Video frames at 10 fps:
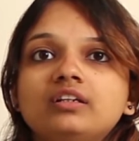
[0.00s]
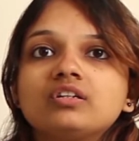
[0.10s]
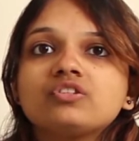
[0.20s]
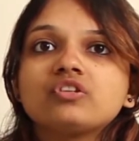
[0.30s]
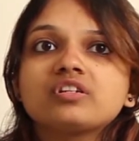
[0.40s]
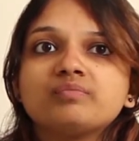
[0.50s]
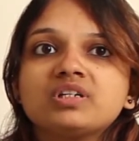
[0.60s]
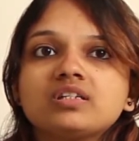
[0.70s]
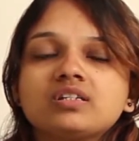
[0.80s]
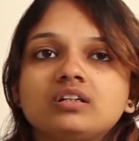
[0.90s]
Industries
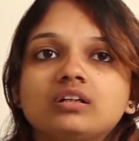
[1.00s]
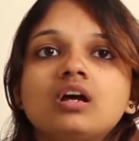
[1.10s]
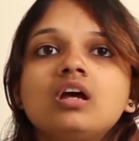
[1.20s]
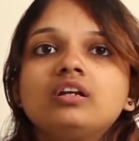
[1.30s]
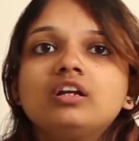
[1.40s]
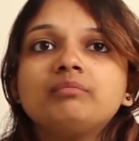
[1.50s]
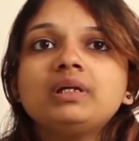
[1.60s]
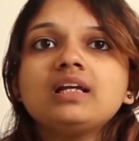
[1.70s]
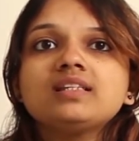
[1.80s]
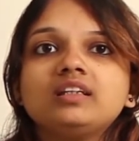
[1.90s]
Minister
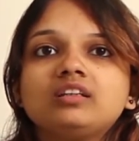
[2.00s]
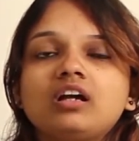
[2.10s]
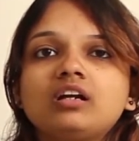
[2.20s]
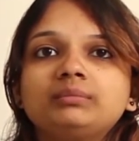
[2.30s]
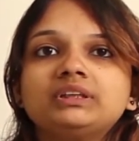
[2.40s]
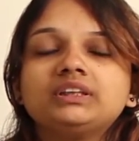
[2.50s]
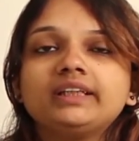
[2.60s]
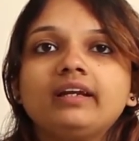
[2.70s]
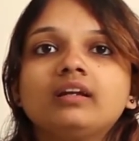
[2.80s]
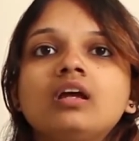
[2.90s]
Nirmala Sitharaman
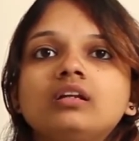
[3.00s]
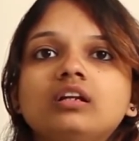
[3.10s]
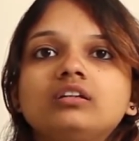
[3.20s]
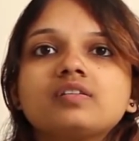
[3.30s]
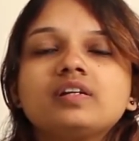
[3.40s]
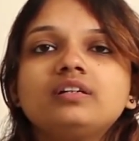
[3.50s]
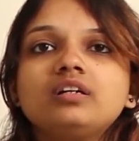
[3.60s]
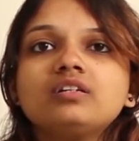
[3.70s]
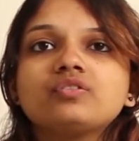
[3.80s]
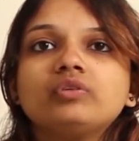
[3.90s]
said that the
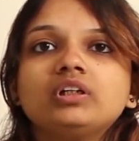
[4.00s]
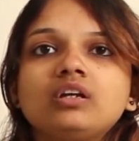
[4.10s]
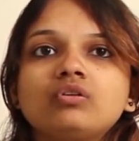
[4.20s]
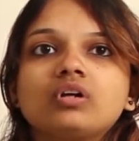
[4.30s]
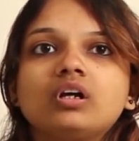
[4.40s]
centre is willing to